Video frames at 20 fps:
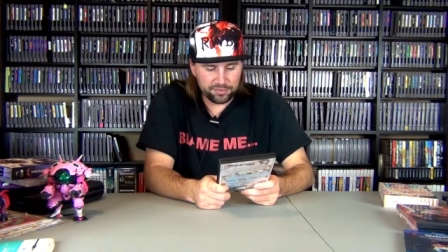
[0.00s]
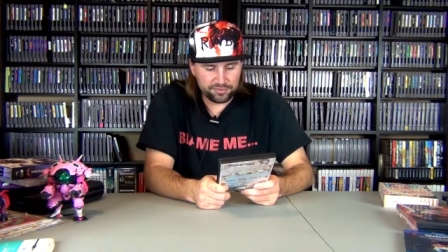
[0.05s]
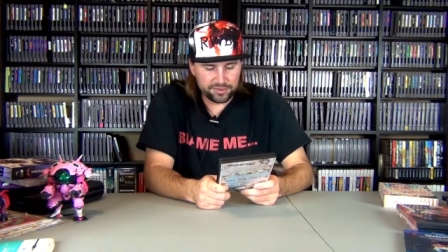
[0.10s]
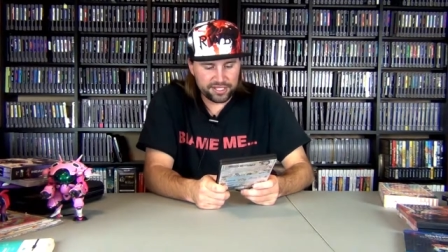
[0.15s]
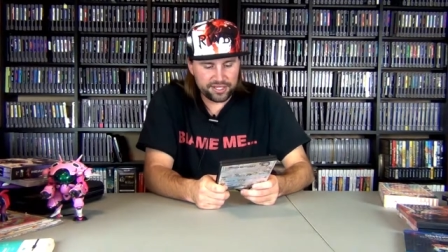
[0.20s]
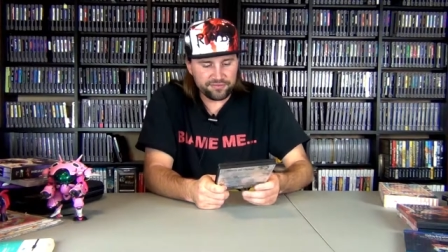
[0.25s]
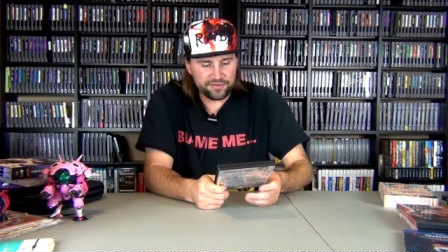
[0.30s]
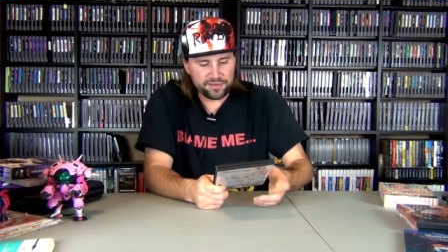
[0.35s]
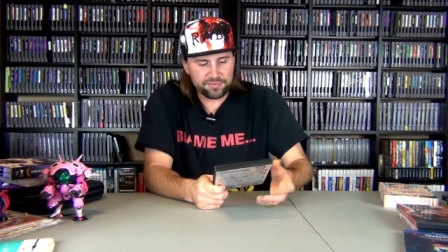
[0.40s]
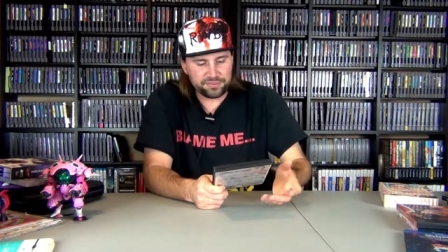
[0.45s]

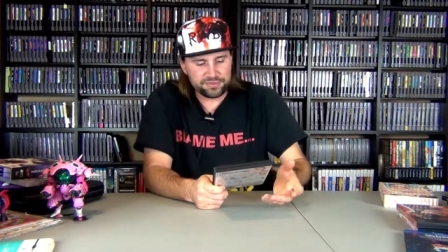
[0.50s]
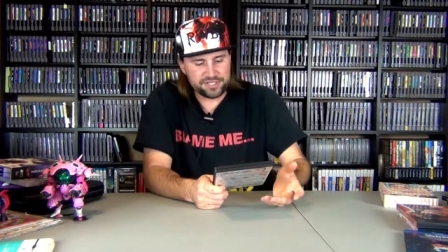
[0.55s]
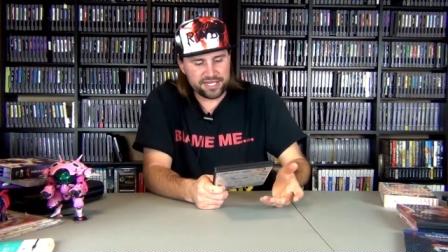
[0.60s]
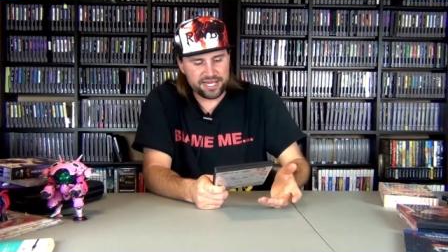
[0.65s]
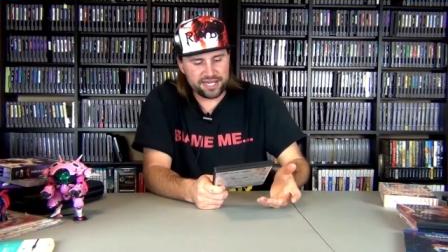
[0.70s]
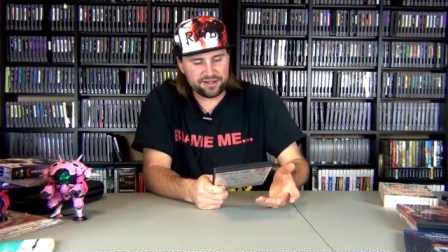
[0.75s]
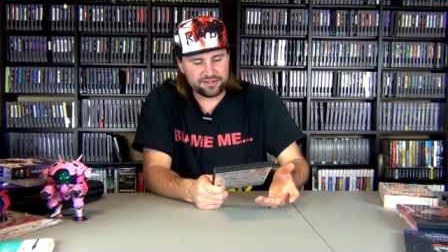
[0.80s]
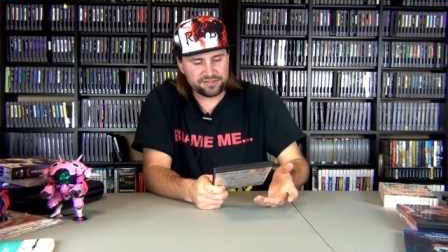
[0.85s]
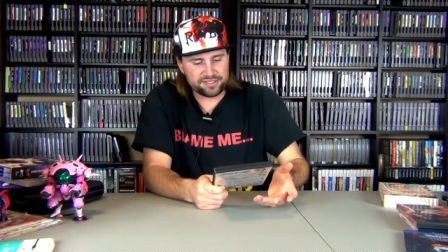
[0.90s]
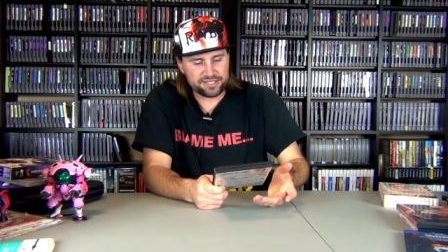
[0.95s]
believe it
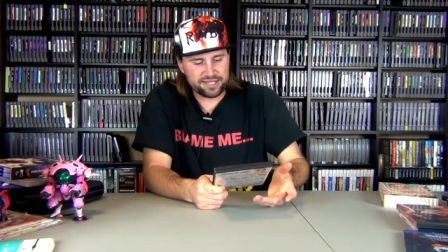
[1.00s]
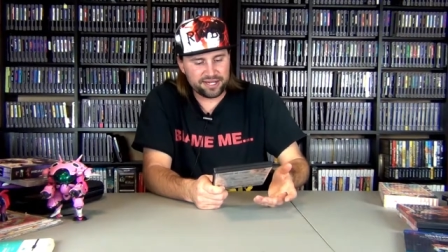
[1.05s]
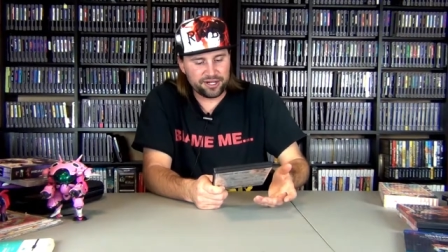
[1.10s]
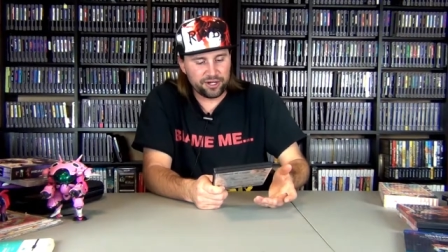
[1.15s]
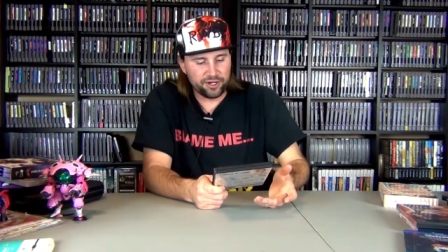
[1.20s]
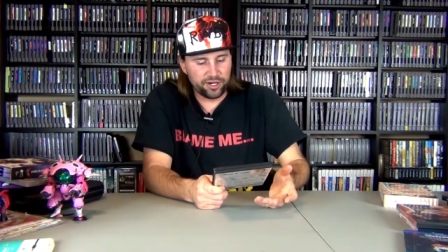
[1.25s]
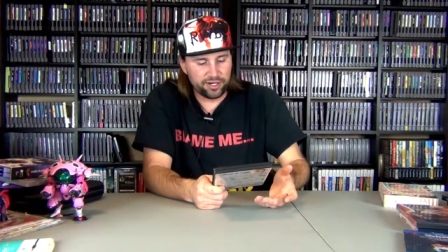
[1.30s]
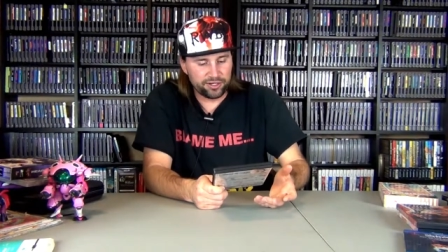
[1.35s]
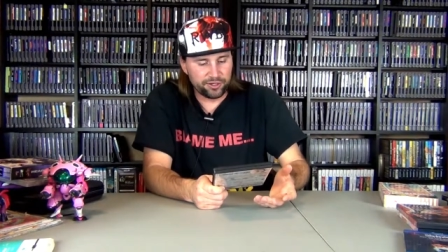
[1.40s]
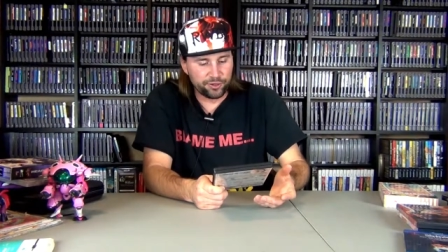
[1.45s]

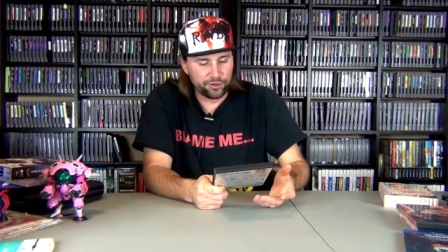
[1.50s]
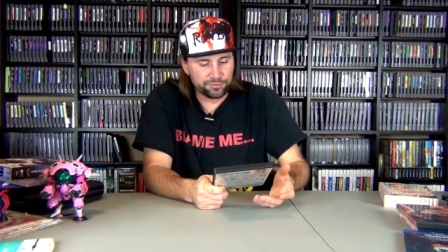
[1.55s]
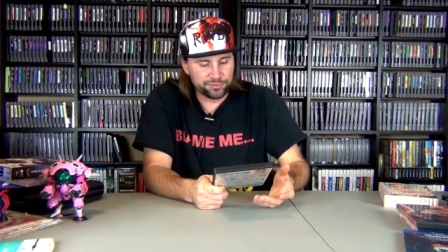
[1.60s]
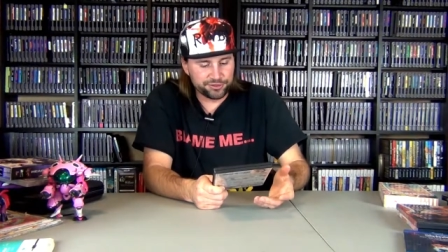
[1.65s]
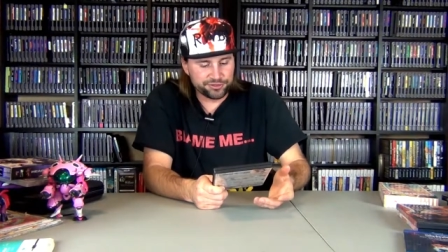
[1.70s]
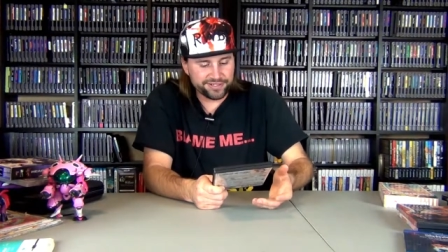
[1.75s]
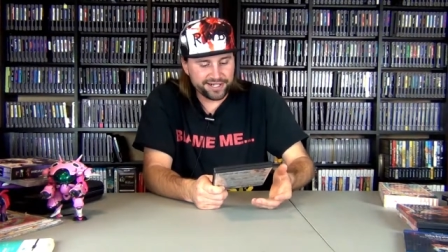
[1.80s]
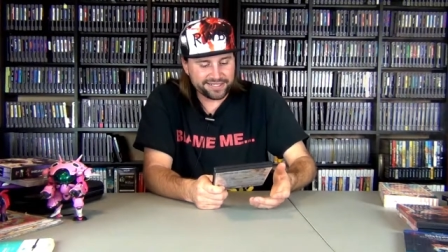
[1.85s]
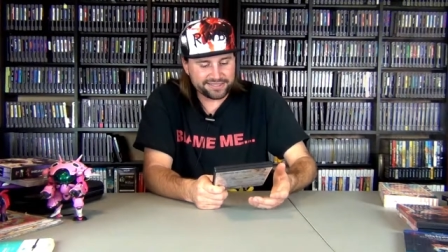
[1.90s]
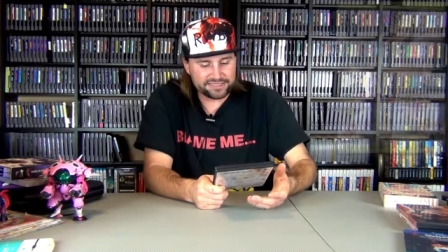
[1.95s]
pronounced
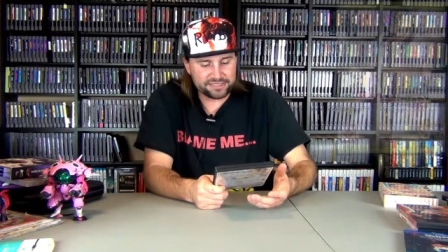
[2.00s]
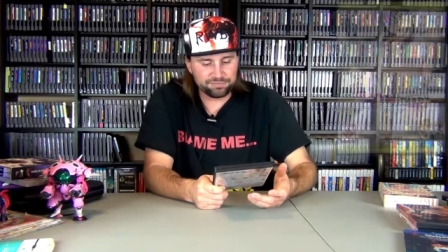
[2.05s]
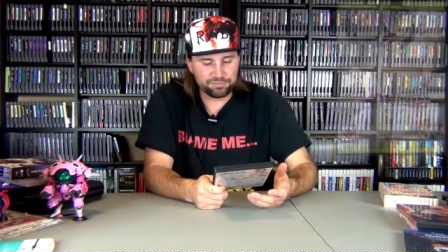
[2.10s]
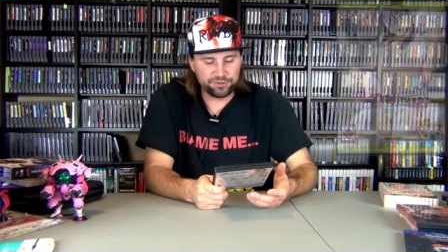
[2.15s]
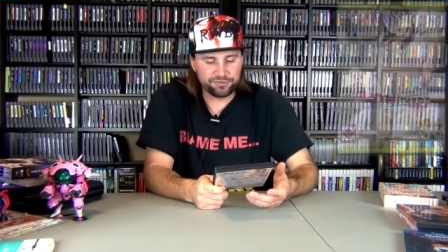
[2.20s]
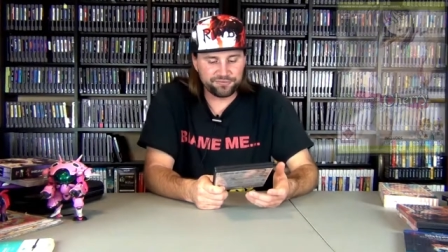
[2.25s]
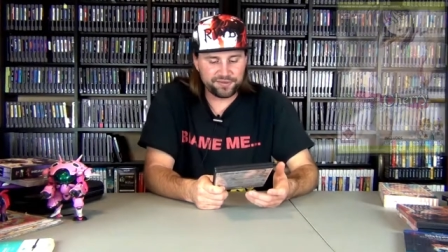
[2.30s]
Amorous